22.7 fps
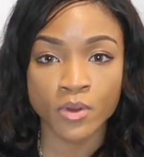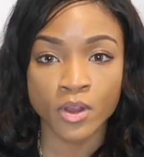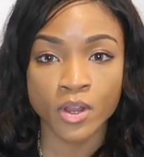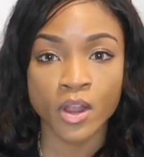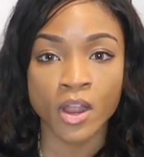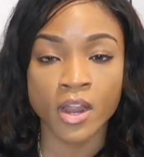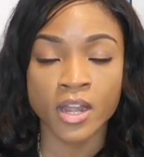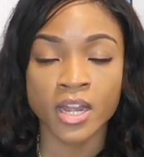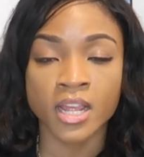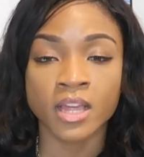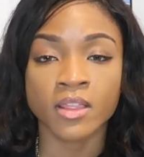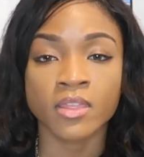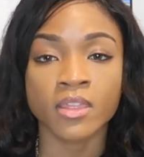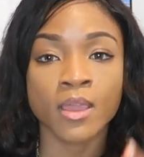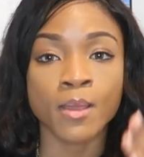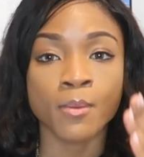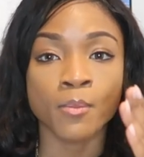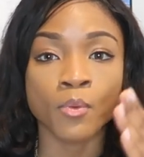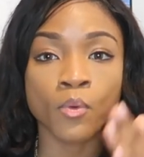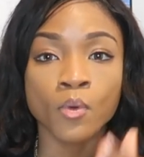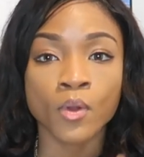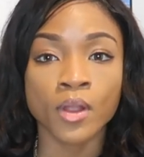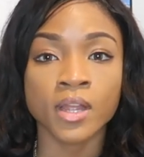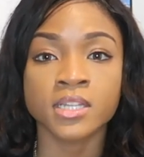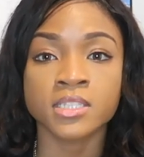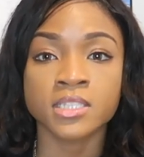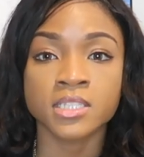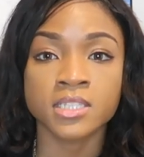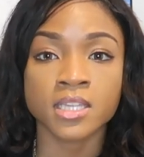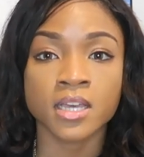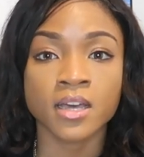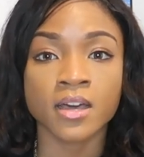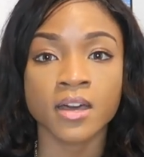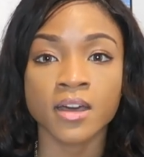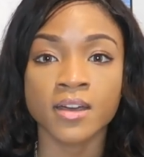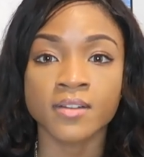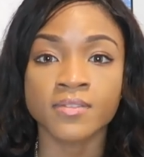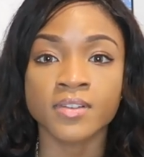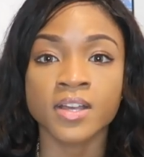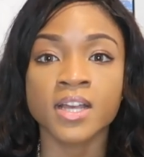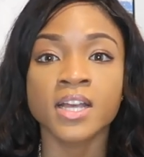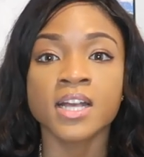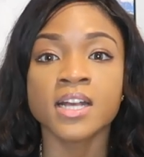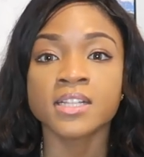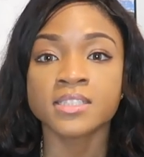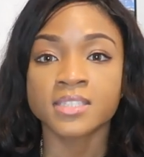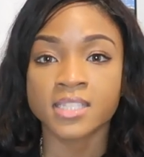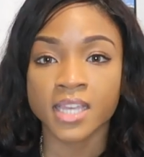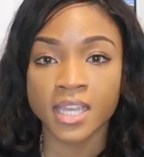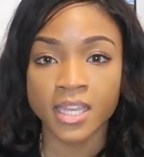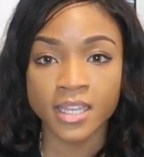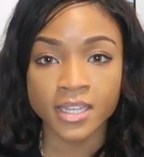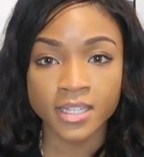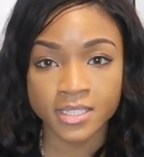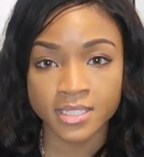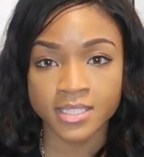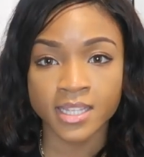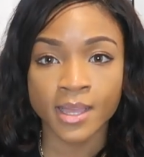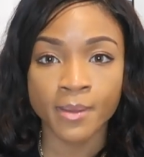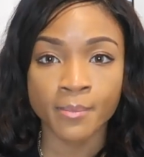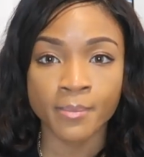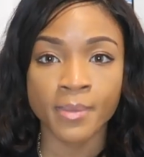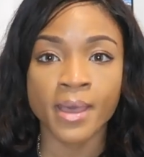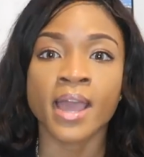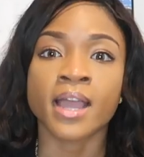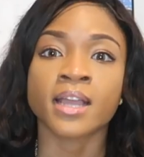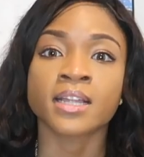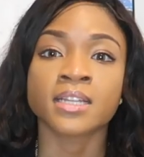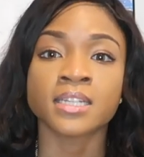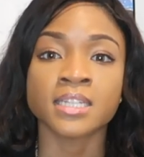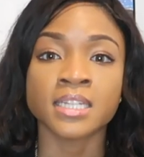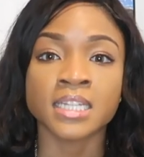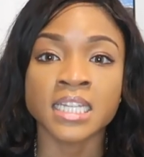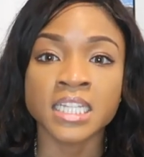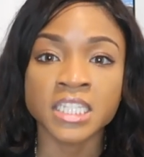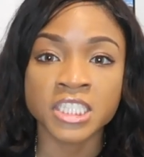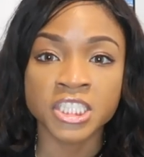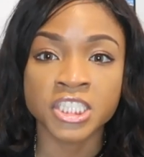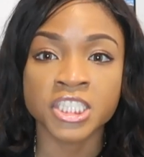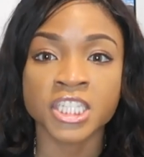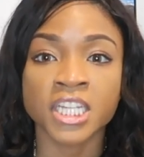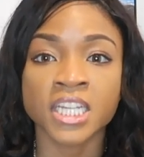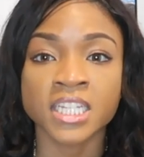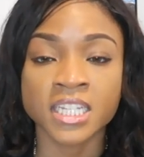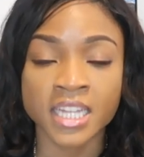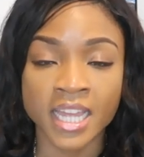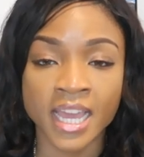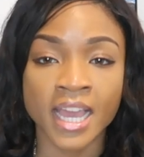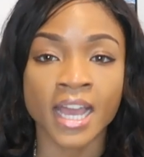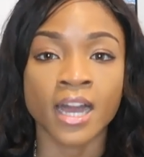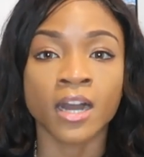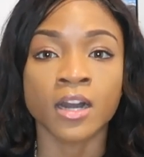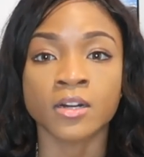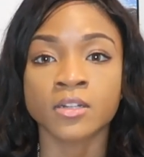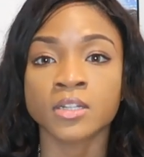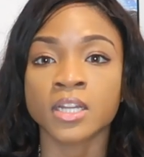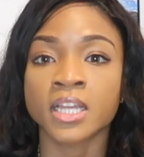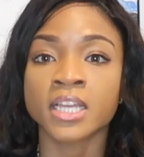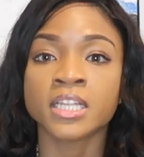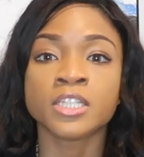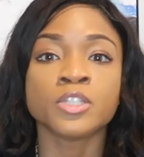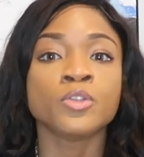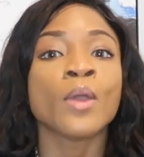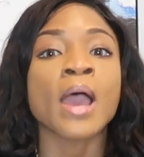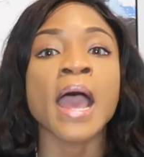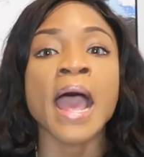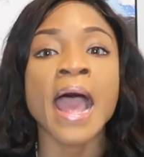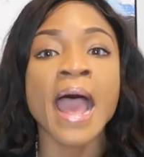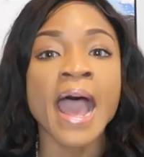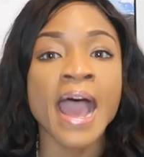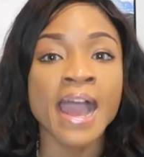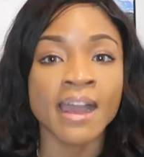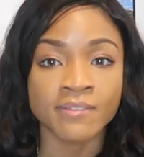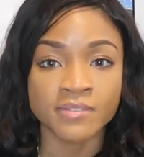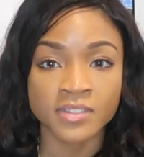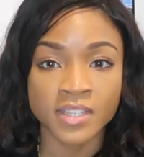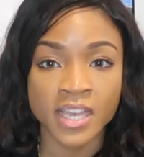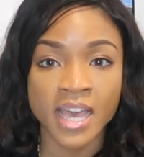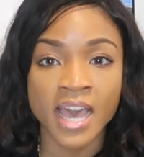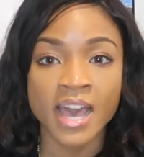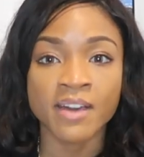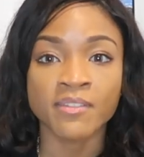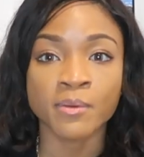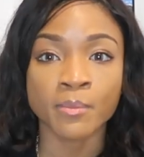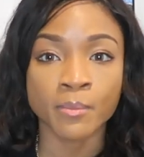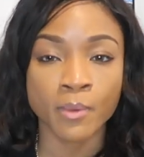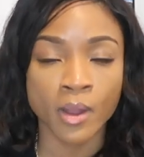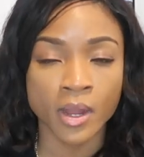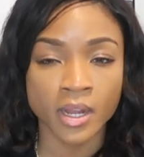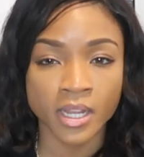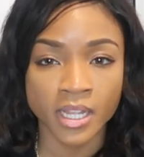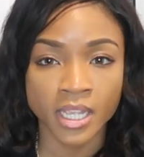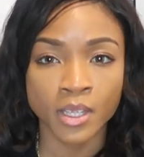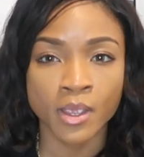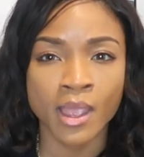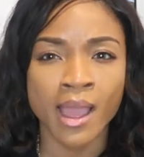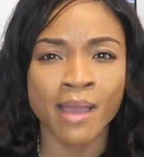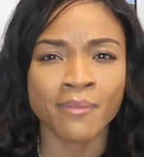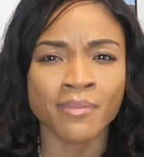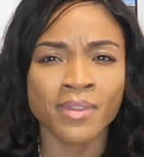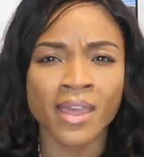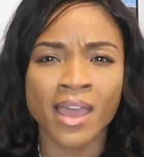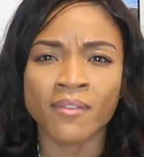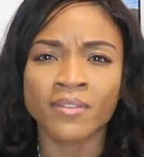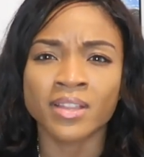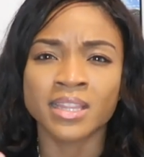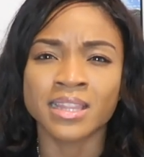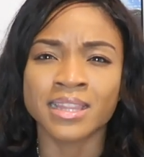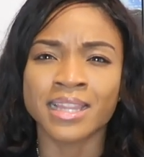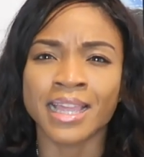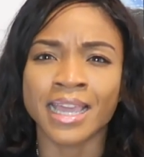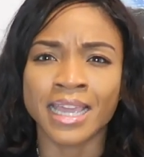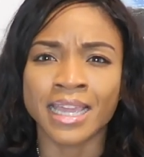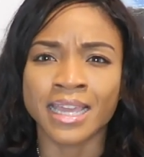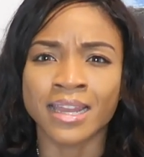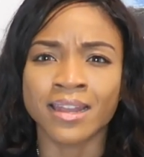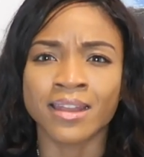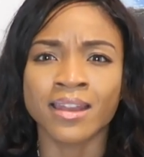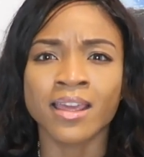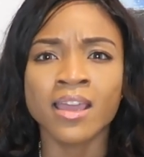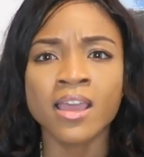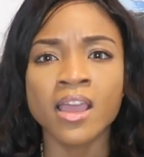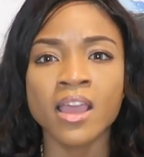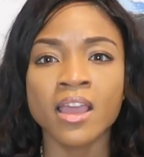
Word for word: regarding the importance of taking a step back, niching down, and you have to have a market, you have to have a lane.